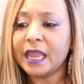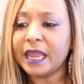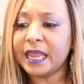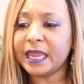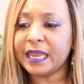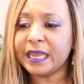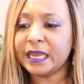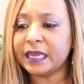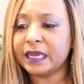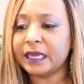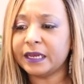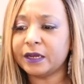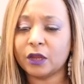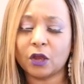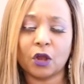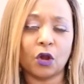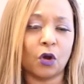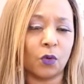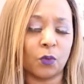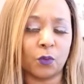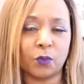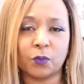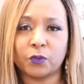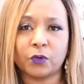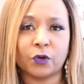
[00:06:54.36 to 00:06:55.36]

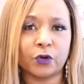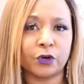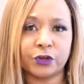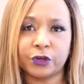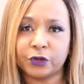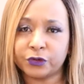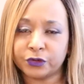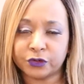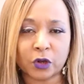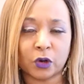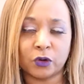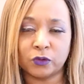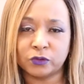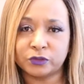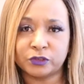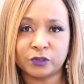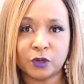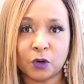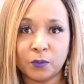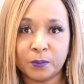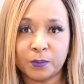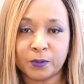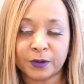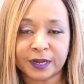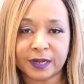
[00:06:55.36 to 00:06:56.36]
or
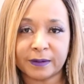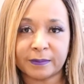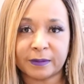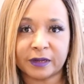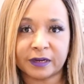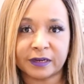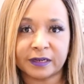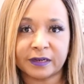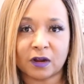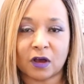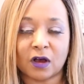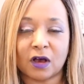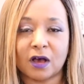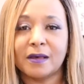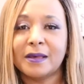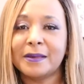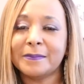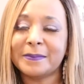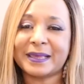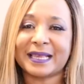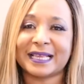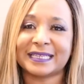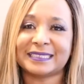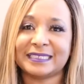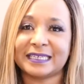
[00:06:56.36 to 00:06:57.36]
don't bring them on at all,
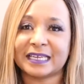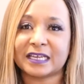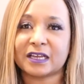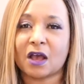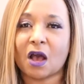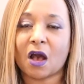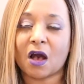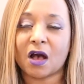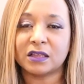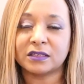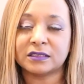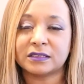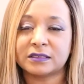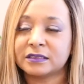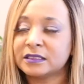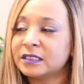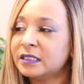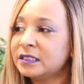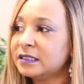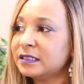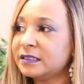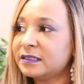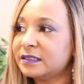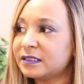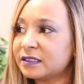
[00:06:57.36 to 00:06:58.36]
because it
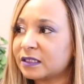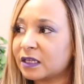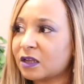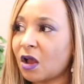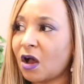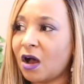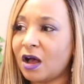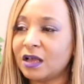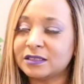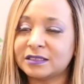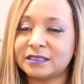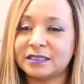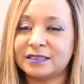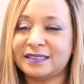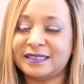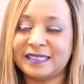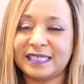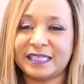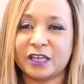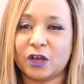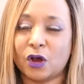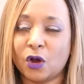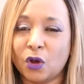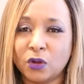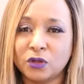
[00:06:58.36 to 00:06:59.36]
causes
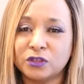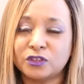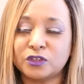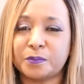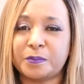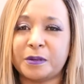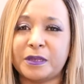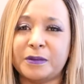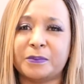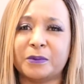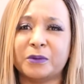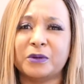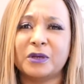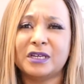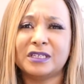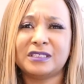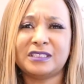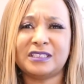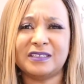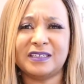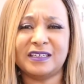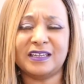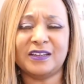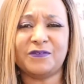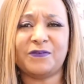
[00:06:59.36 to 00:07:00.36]
the older people
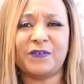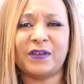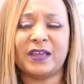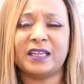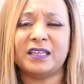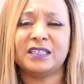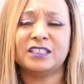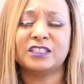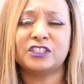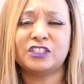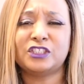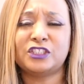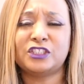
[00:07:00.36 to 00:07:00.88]
to invent